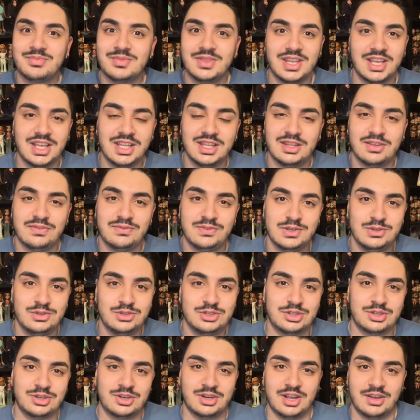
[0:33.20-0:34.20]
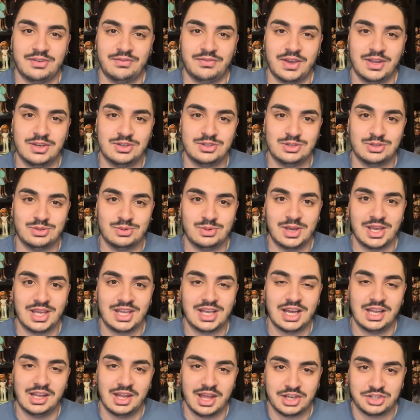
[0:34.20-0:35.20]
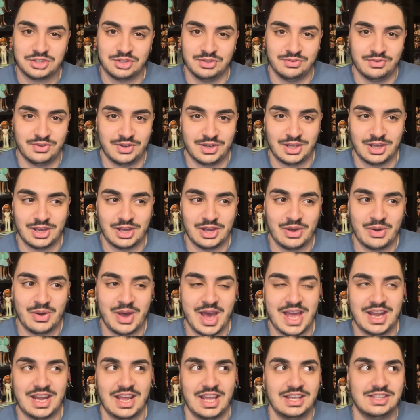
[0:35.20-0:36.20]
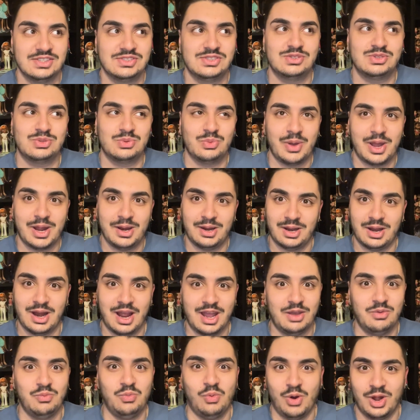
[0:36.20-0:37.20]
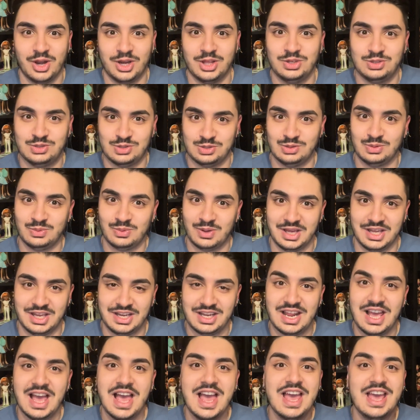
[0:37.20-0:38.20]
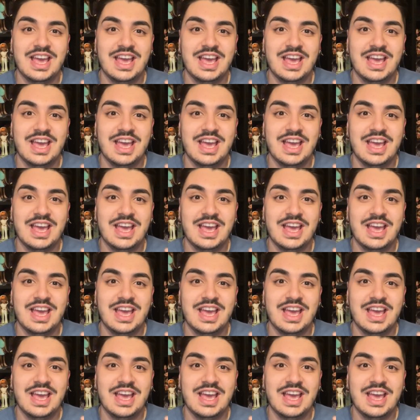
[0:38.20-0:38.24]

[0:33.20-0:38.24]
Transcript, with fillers: in the future if I do a collection video, and I swear I want to do one,